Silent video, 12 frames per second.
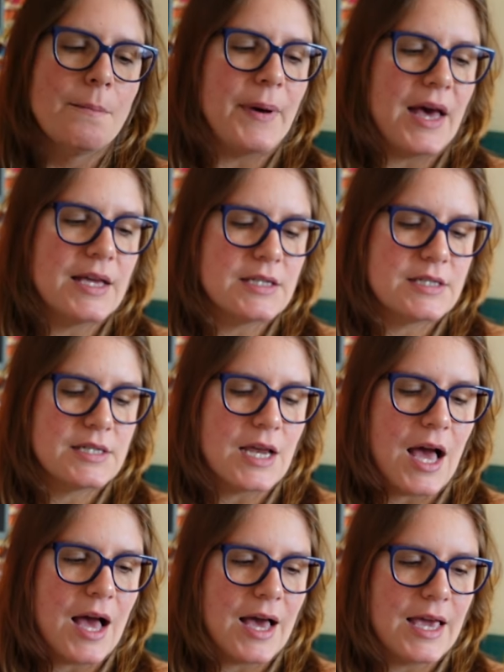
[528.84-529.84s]
but
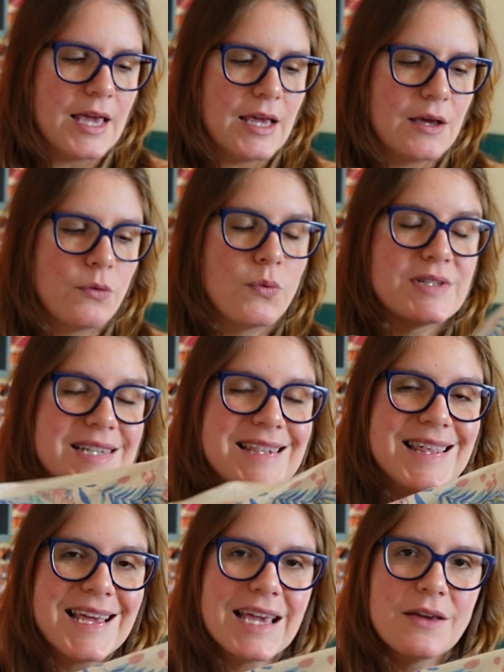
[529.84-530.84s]
I was
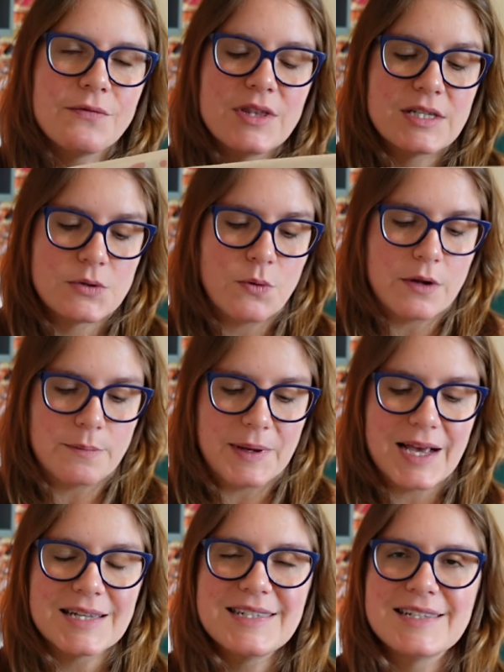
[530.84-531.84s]
thinking for this one
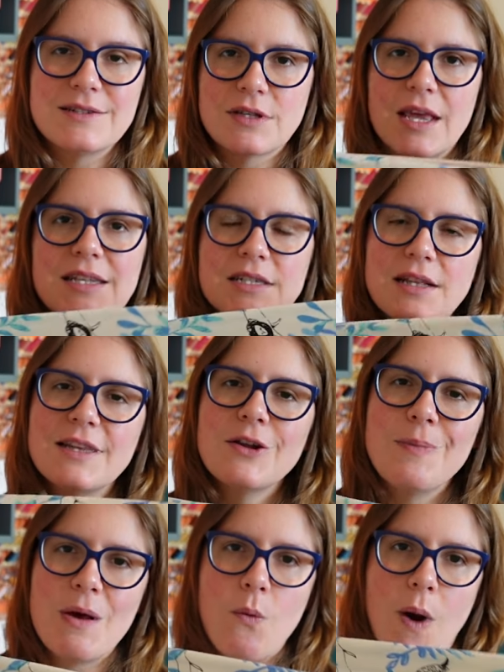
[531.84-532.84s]
because it's it's a little
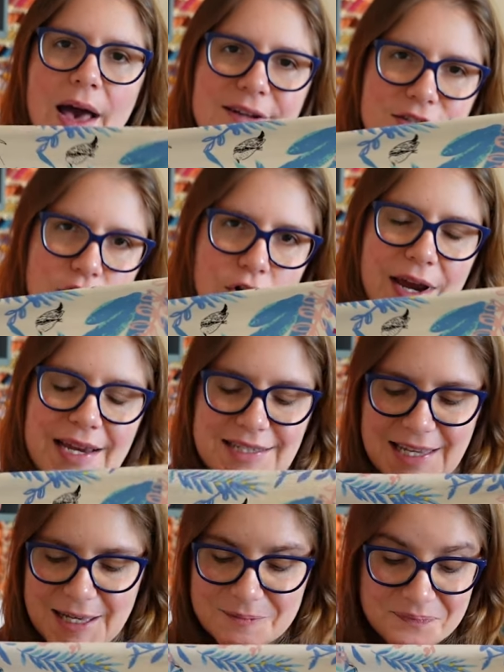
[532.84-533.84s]
bit wild and
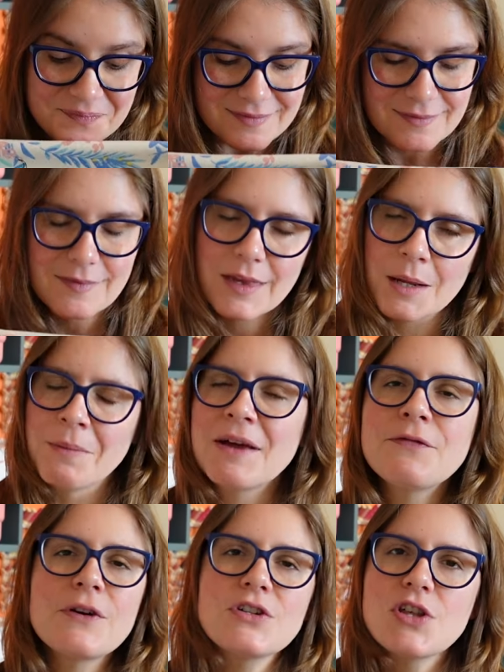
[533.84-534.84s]
crazy. My
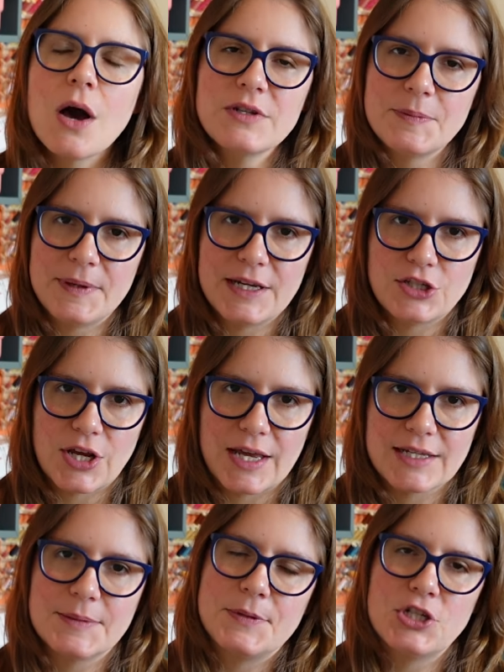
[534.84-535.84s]
first thought was
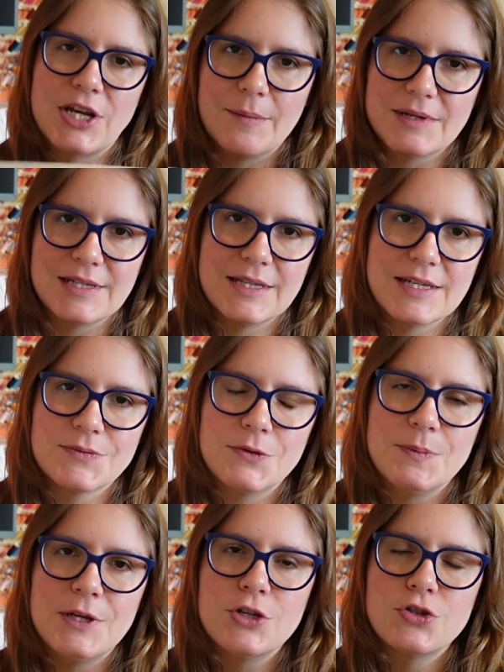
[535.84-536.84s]
PJs. Pajamas in this
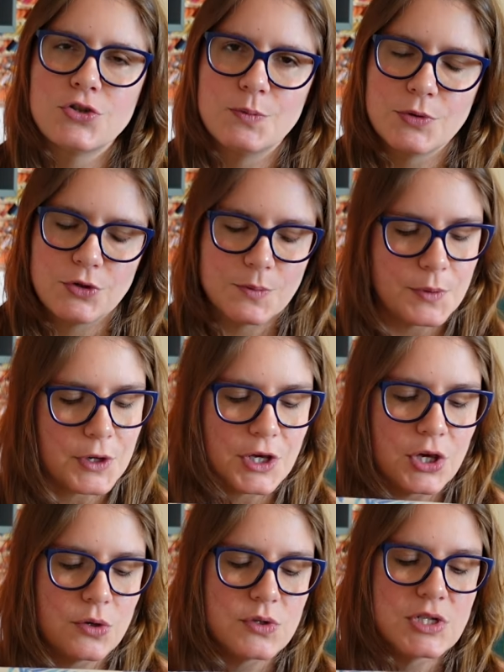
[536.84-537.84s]
would be super duper
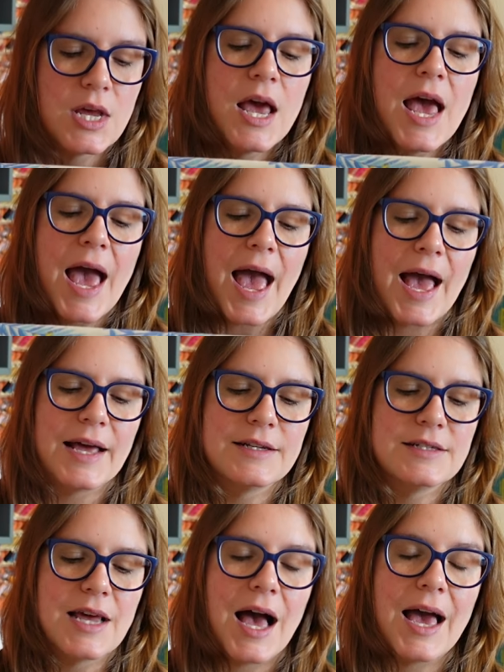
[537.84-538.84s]
cute.
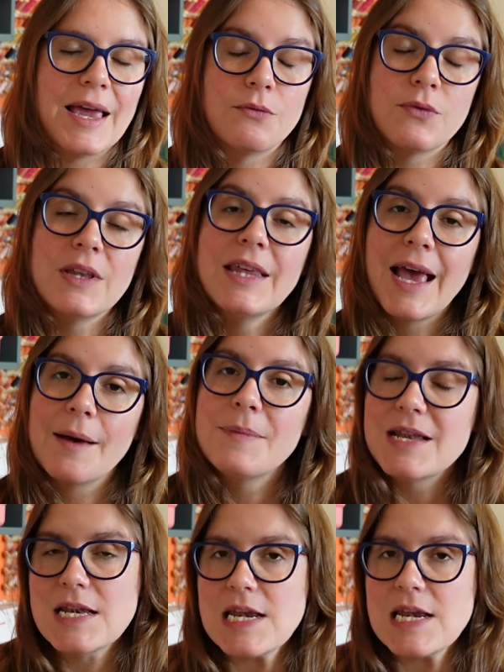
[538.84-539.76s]
And I really am in